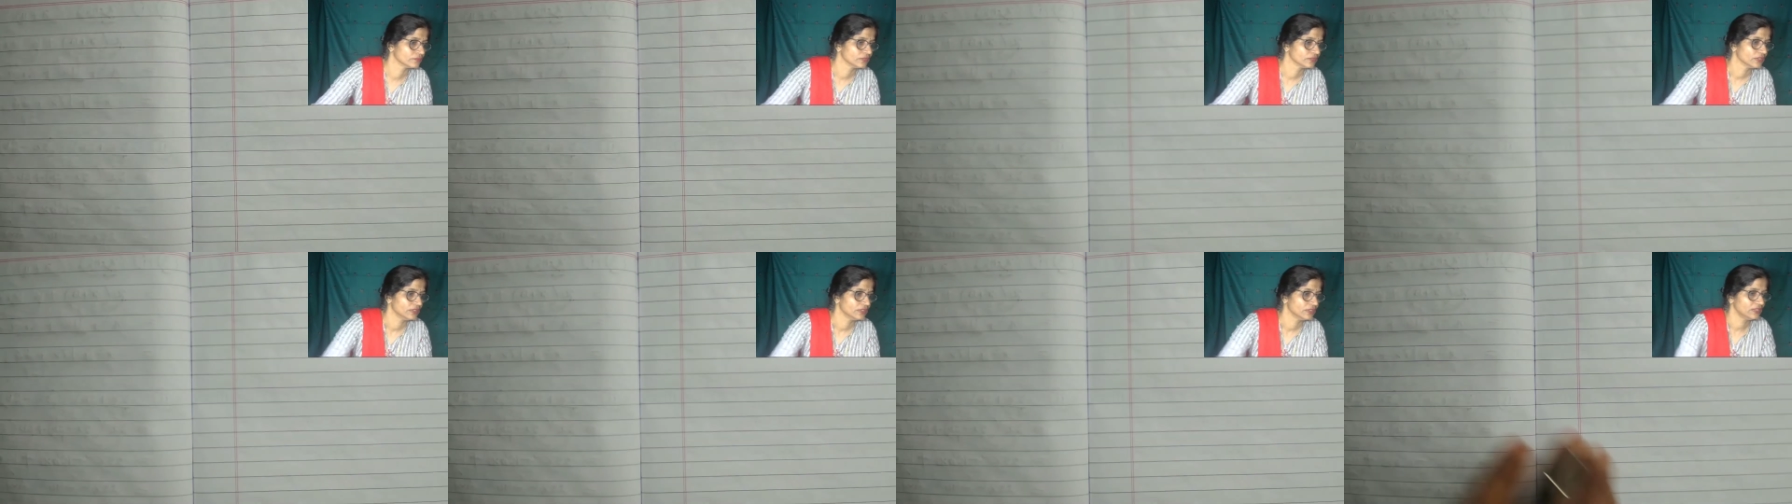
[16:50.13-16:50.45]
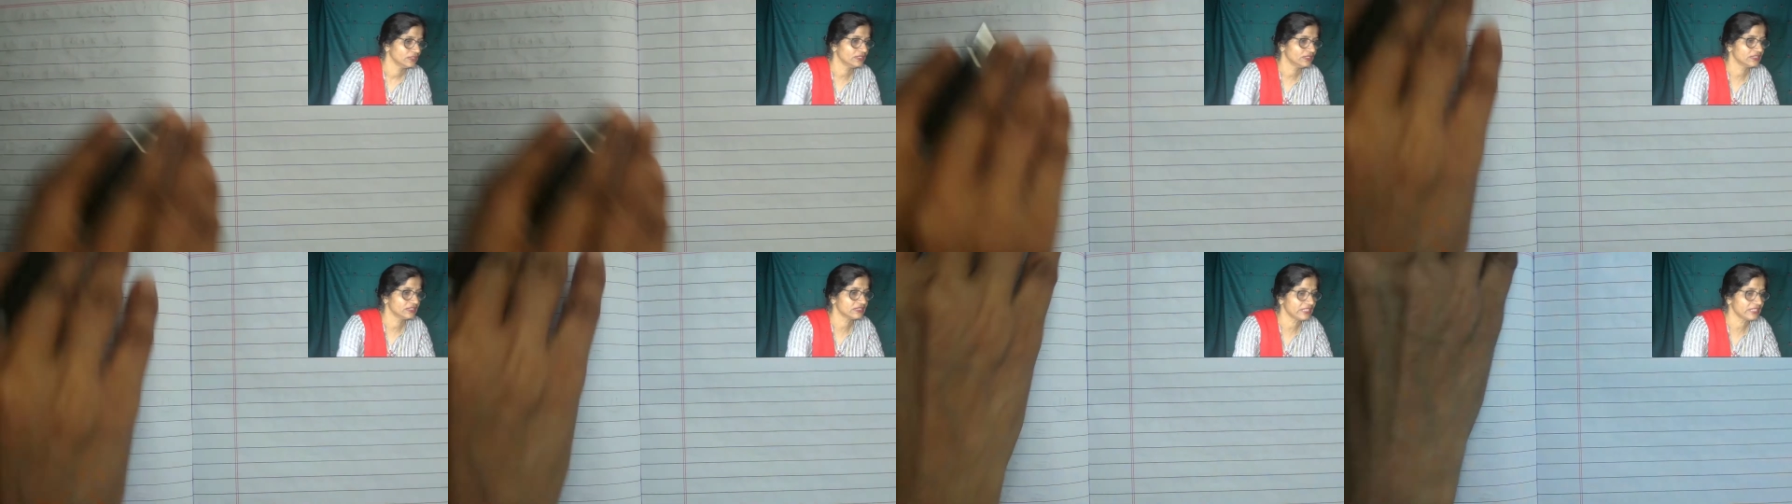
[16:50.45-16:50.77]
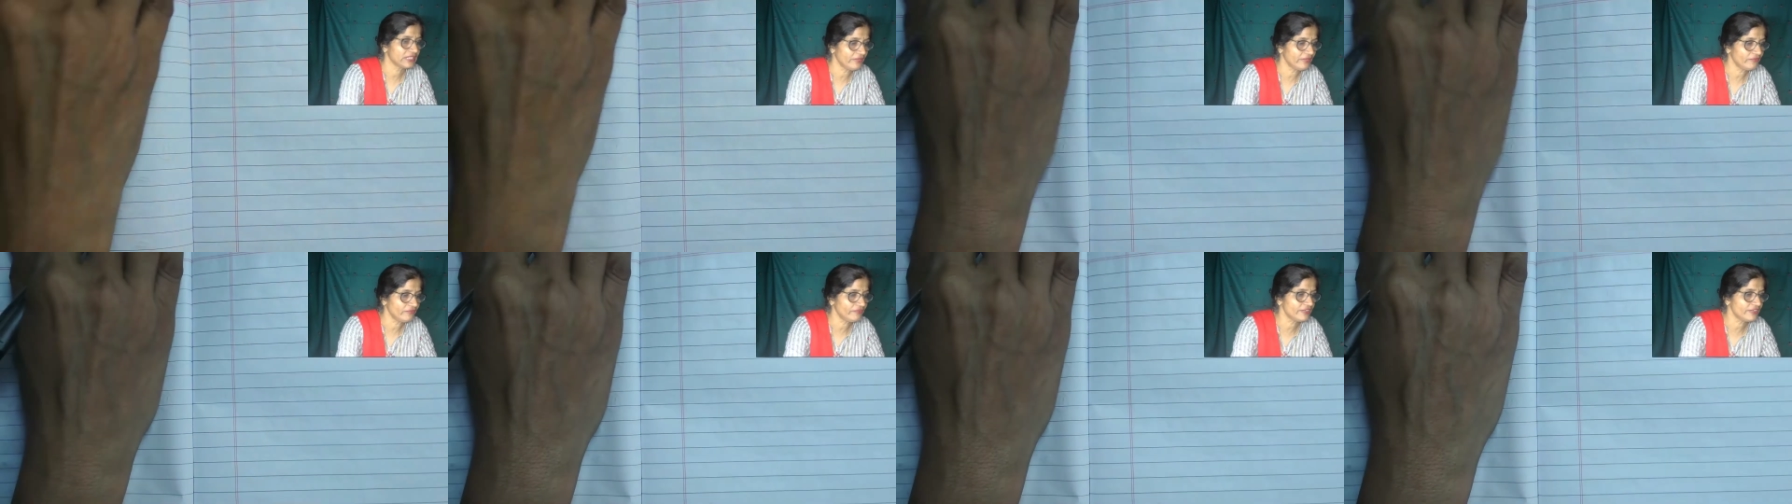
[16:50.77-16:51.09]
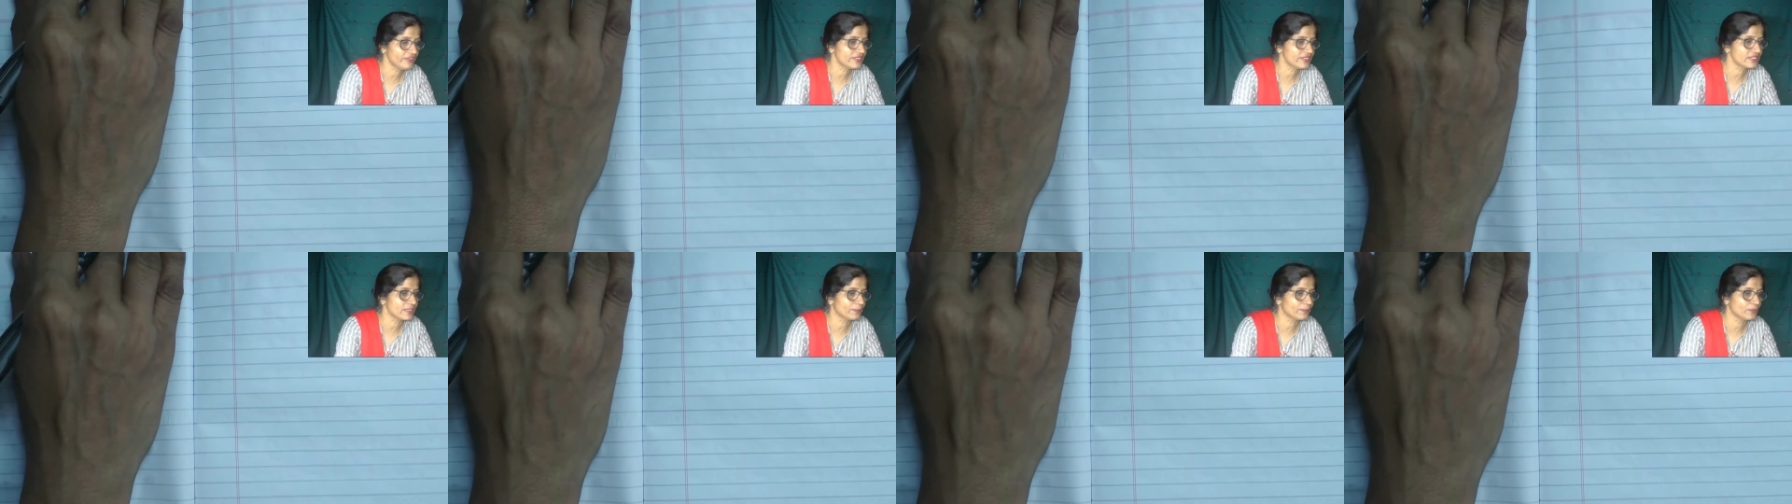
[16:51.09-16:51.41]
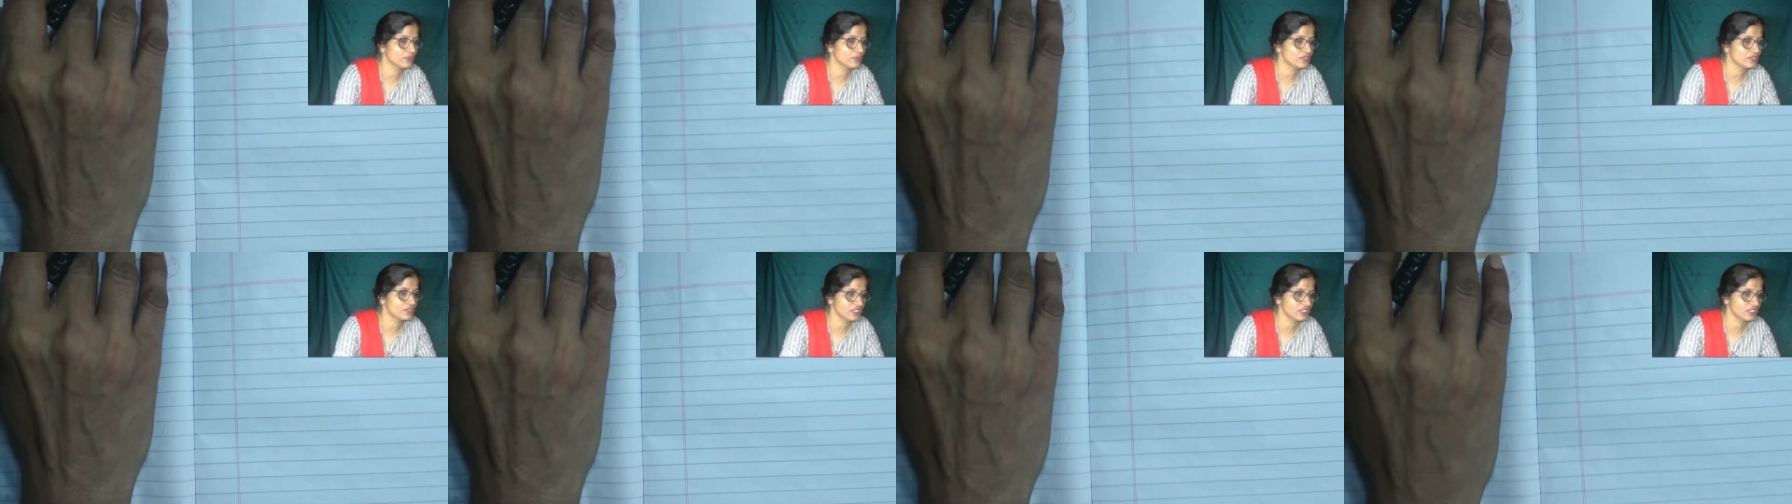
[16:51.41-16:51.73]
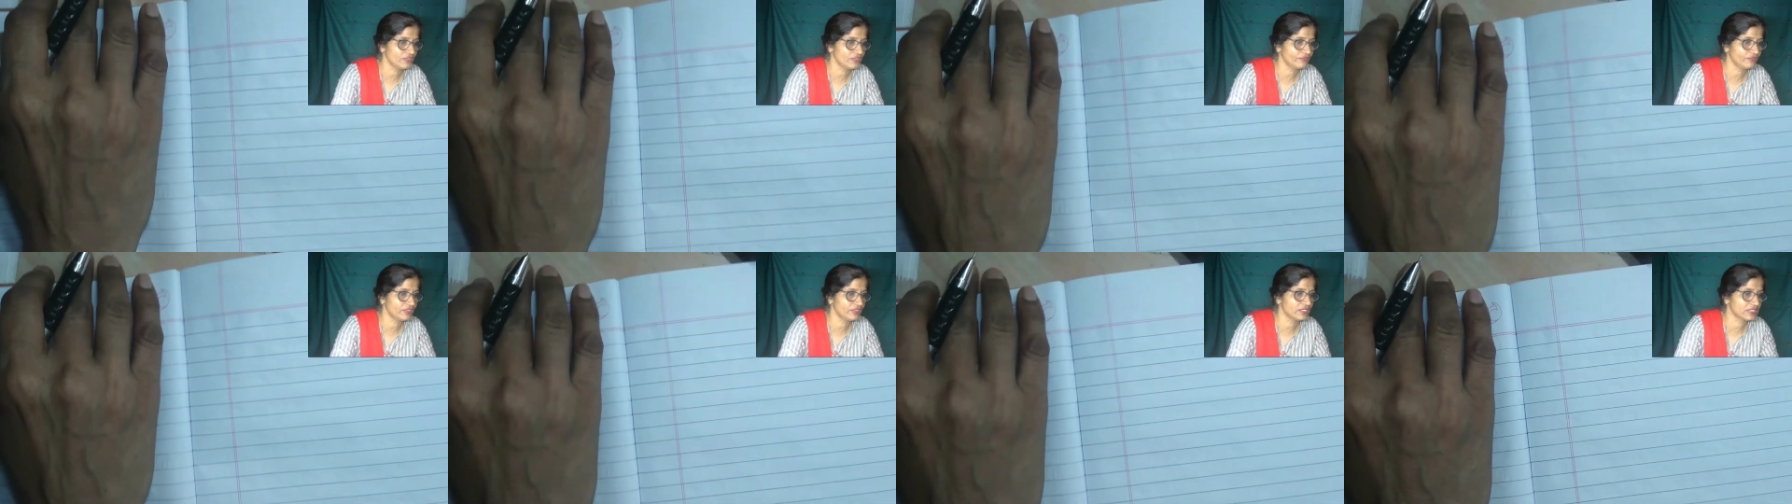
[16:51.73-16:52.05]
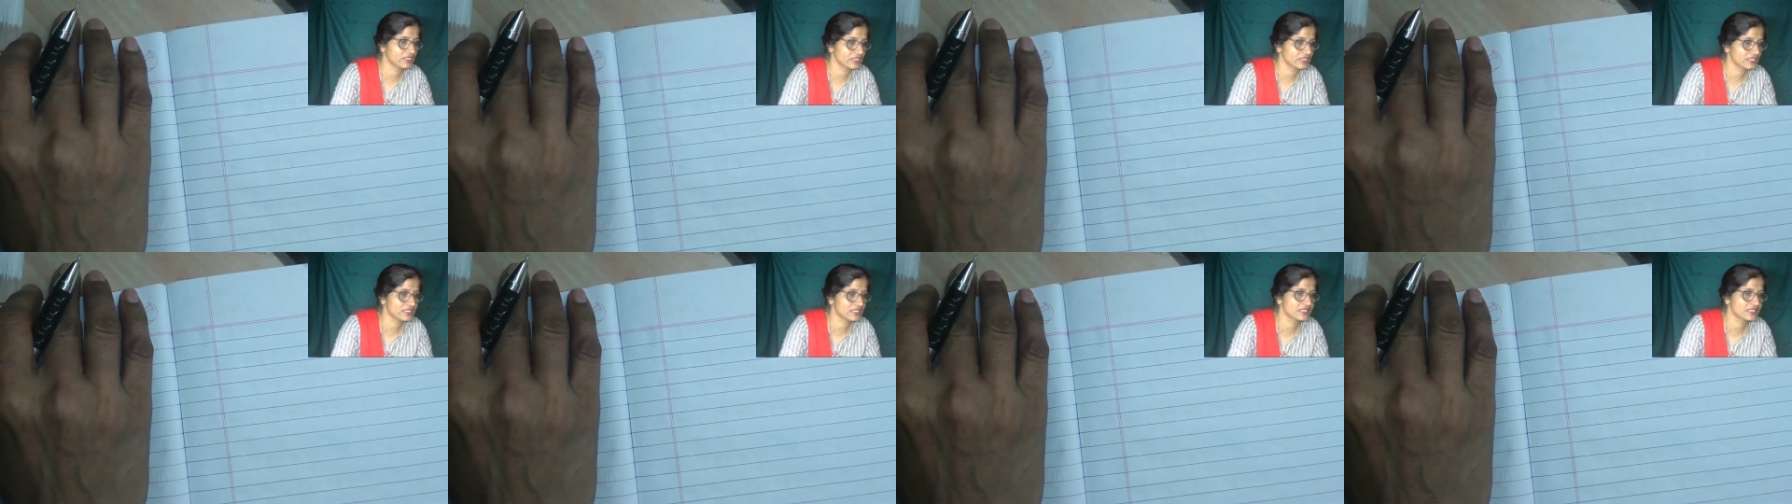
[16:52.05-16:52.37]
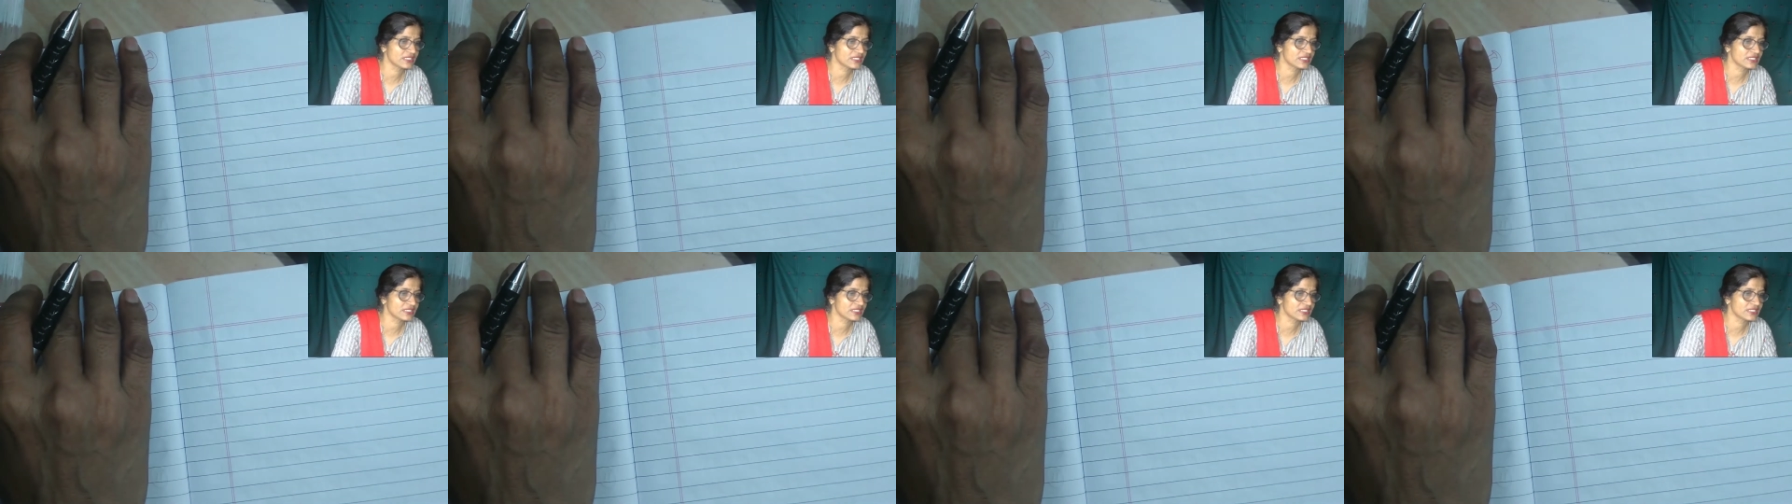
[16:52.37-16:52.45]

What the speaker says: In the same way, suppose if it is a